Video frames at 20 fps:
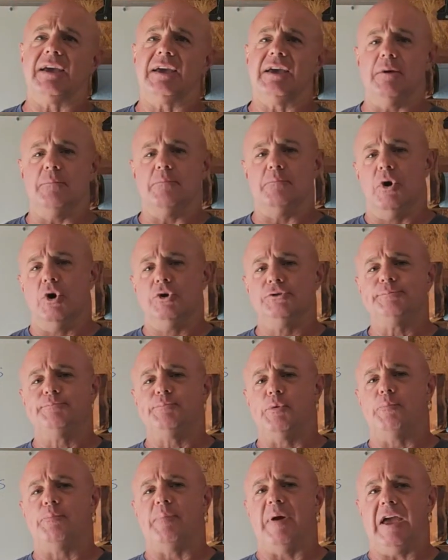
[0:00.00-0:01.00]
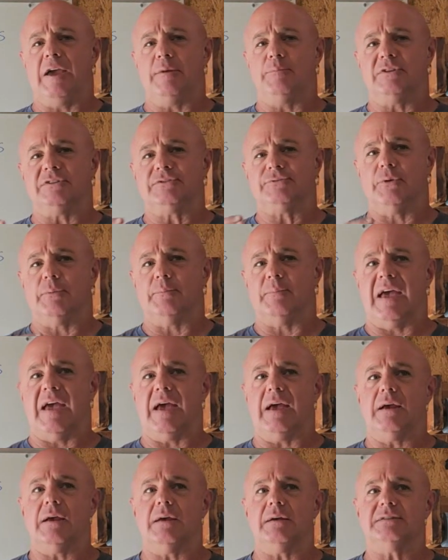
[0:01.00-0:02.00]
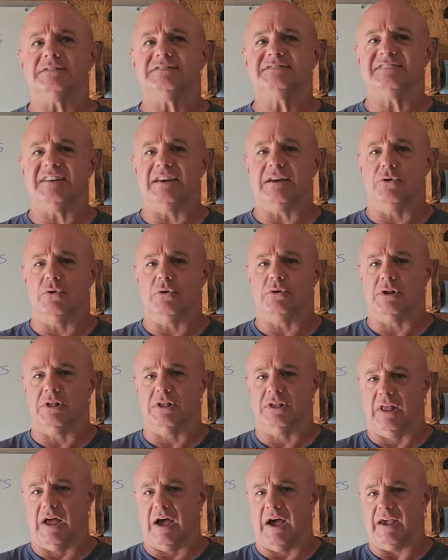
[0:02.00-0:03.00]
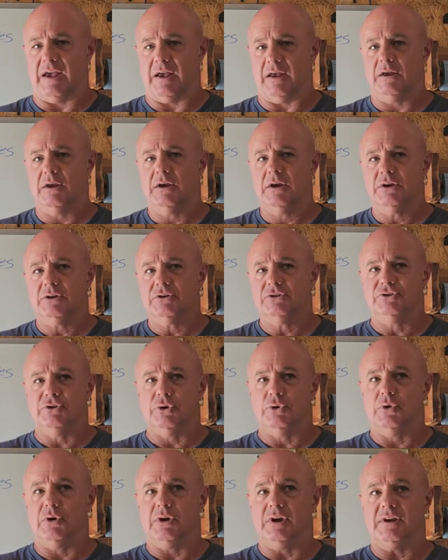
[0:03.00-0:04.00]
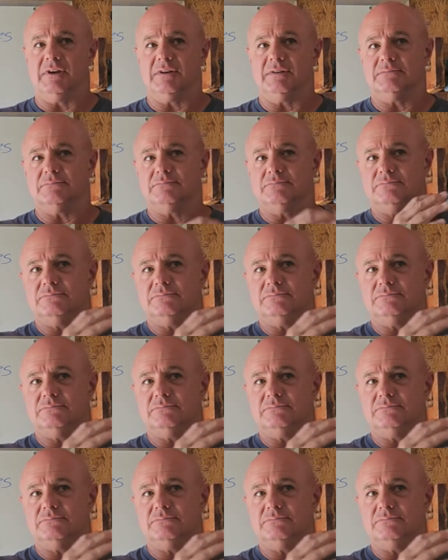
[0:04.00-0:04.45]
get multiple payments from that single client doing